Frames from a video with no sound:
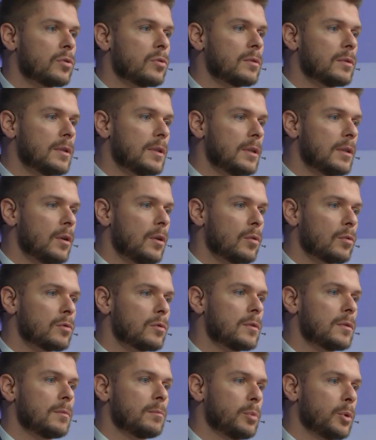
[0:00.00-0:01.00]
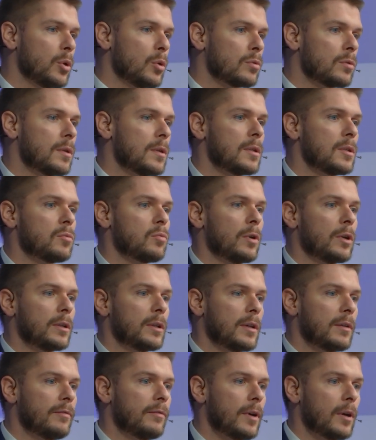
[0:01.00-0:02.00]
you see those POCs where
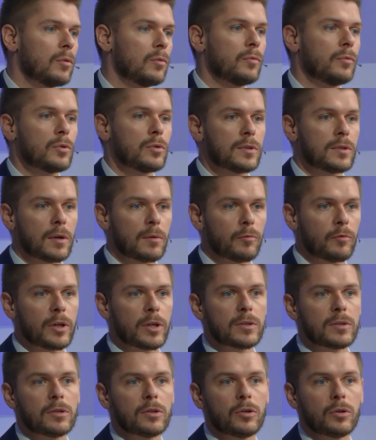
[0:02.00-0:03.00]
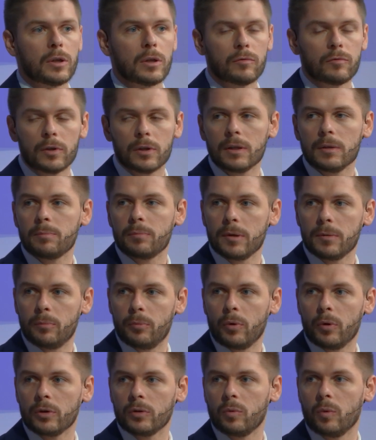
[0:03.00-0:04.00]
they failed for some reason. You can really
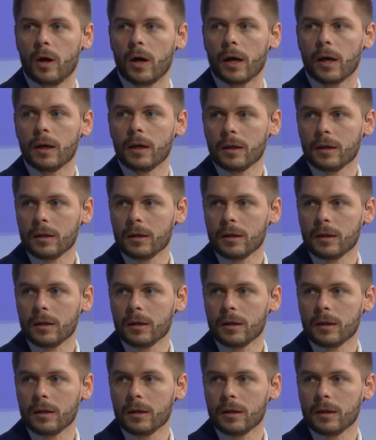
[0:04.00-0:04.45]
pinpoint why.